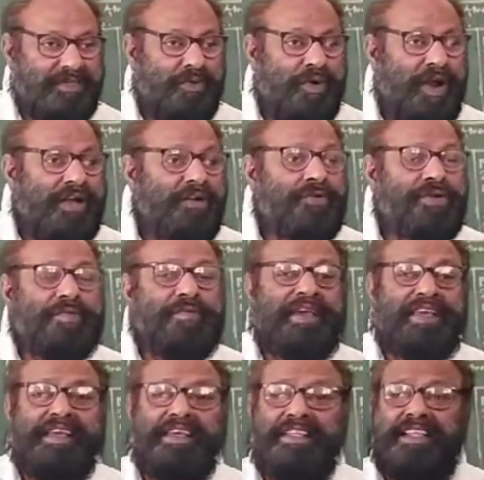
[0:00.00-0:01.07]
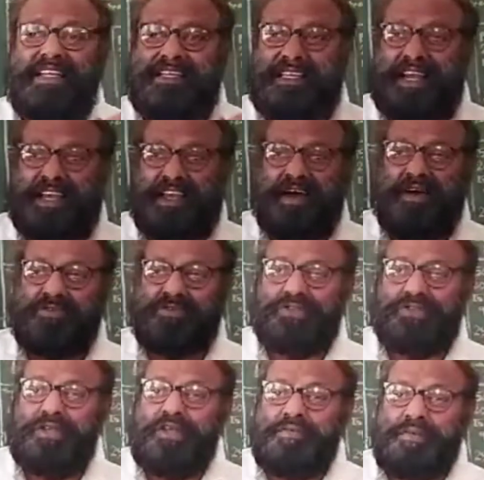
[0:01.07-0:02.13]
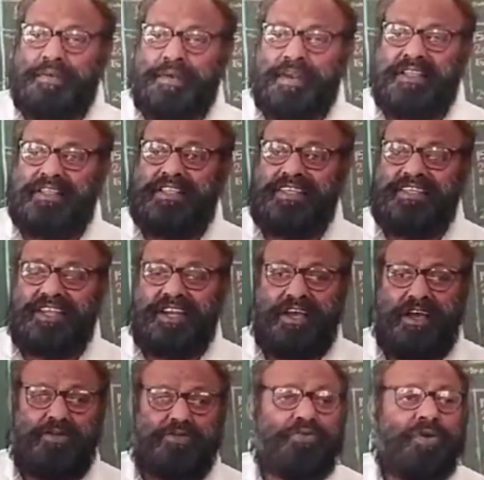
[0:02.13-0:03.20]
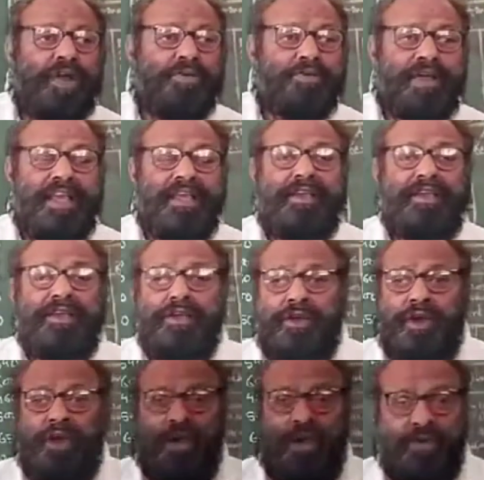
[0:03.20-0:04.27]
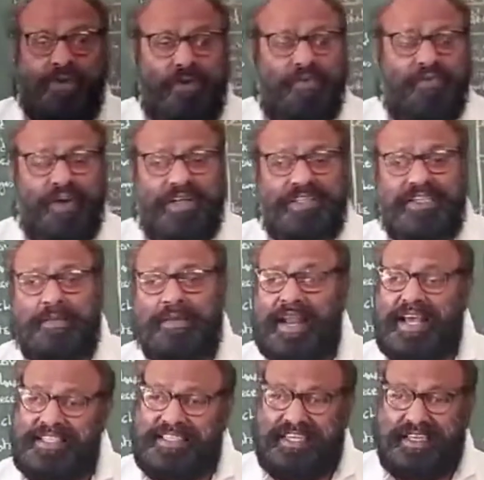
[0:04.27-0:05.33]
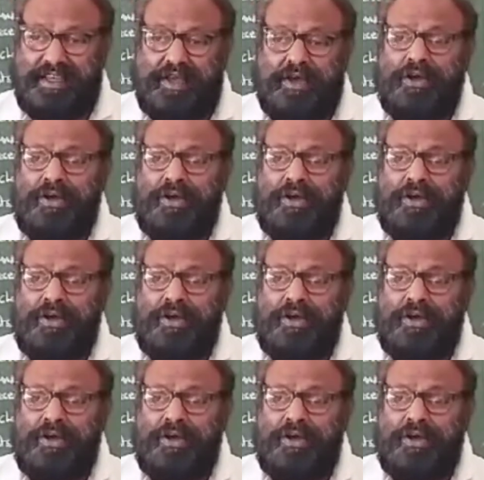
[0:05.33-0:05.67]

Why do we making the ledger accounts, preparing the ledger accounts? Why would I go for summarizing?